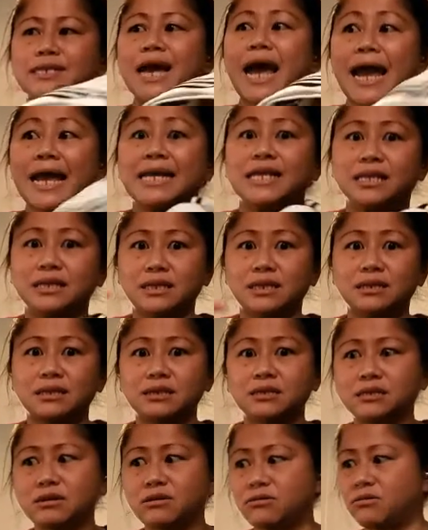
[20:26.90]
tightly
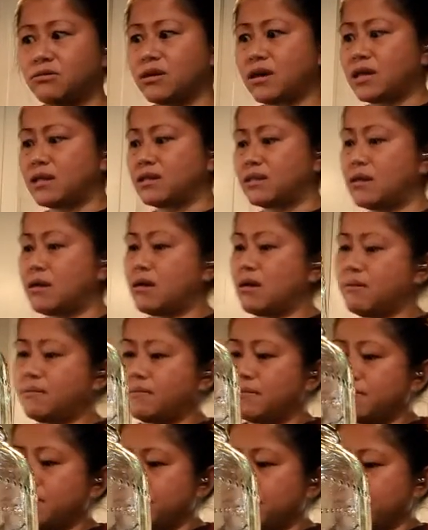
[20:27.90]
so that
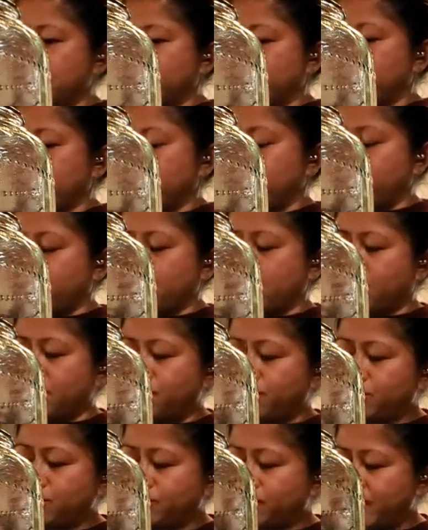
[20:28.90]

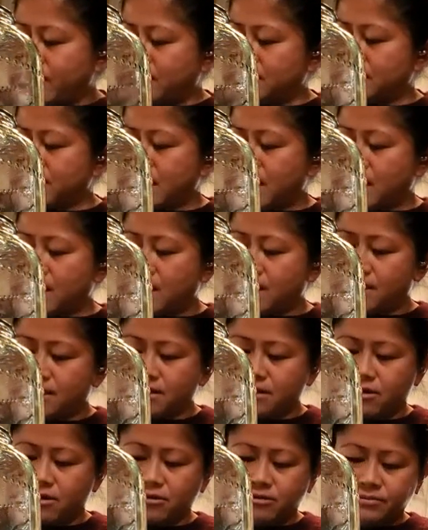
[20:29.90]
fruit flies can't get in
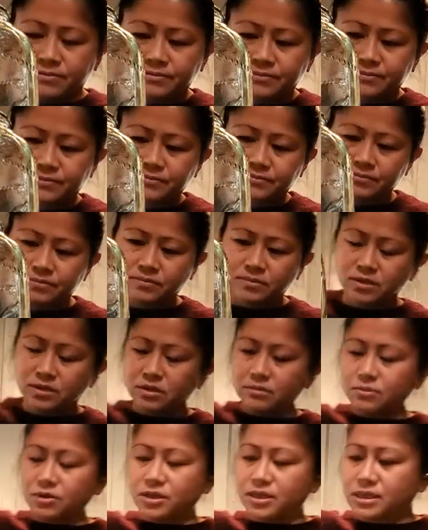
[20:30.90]
there.
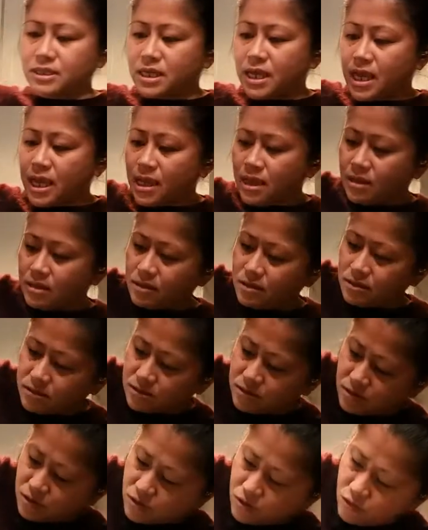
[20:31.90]
So I'm going to take the
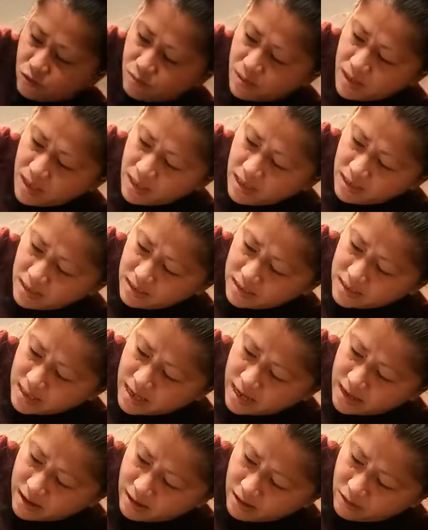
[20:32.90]
Scoby
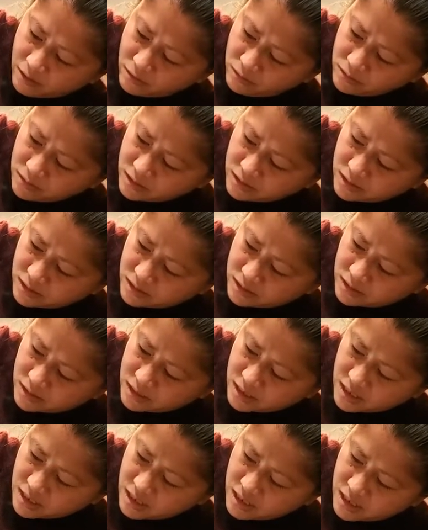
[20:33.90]
out.
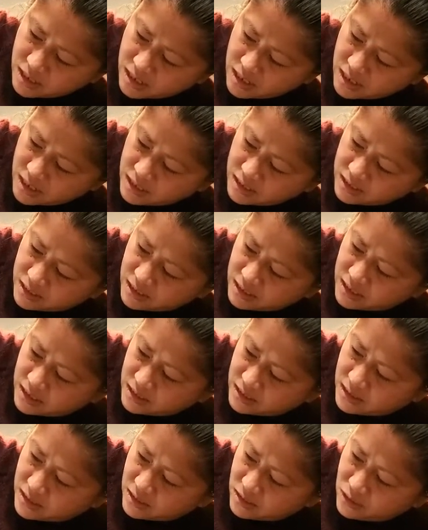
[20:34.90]
See,
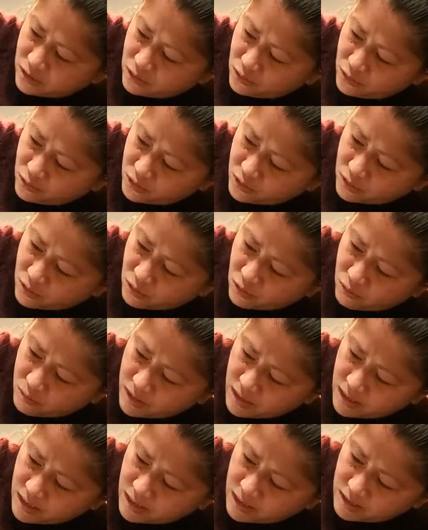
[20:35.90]
this is the new
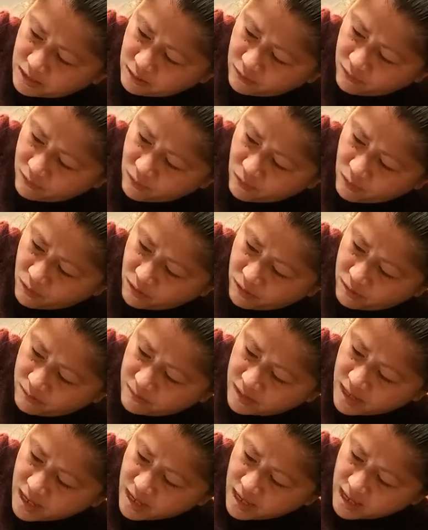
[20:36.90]
Scoby that has
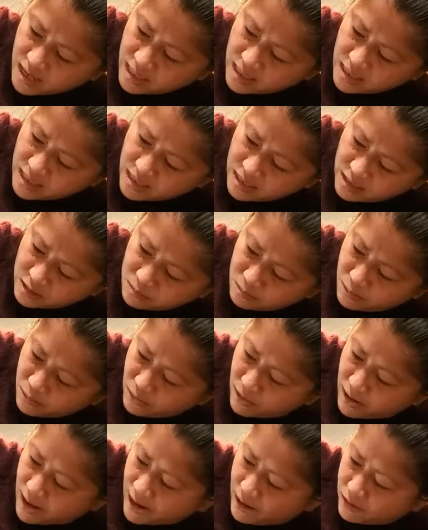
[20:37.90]
formed. And these
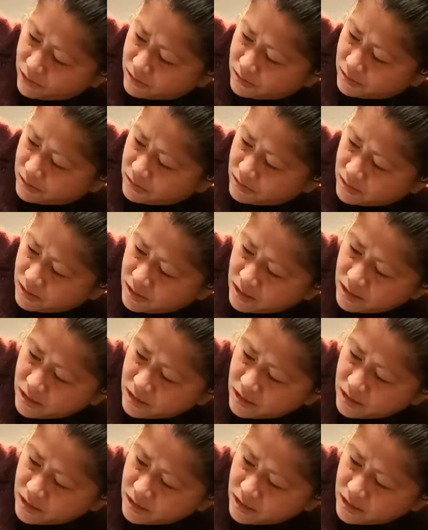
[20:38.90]
brown,